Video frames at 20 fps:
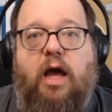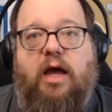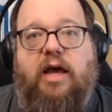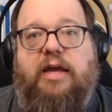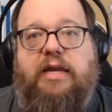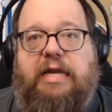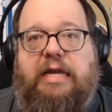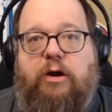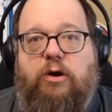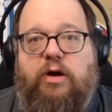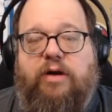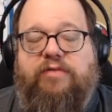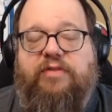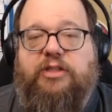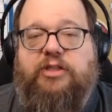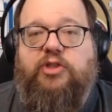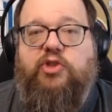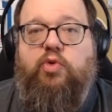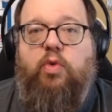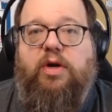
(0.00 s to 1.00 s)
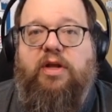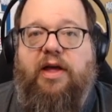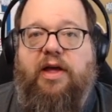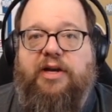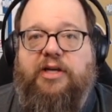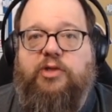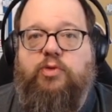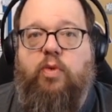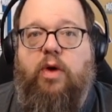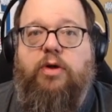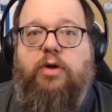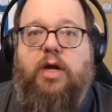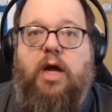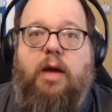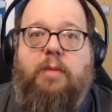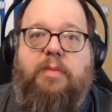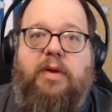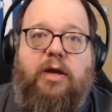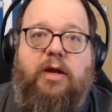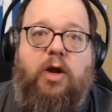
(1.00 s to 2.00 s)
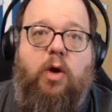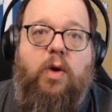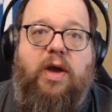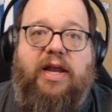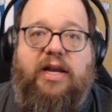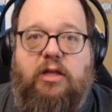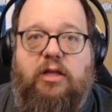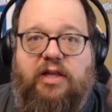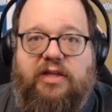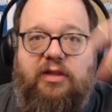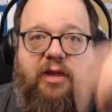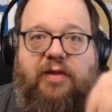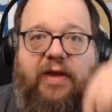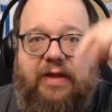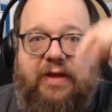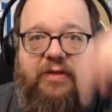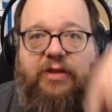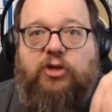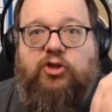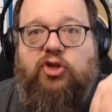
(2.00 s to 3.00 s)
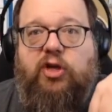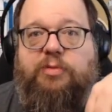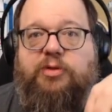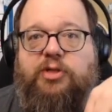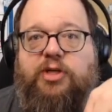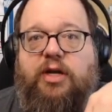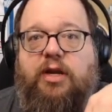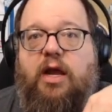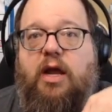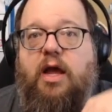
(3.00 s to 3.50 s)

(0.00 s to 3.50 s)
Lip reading: narrative and storyline as well, go ahead and click the link in the description.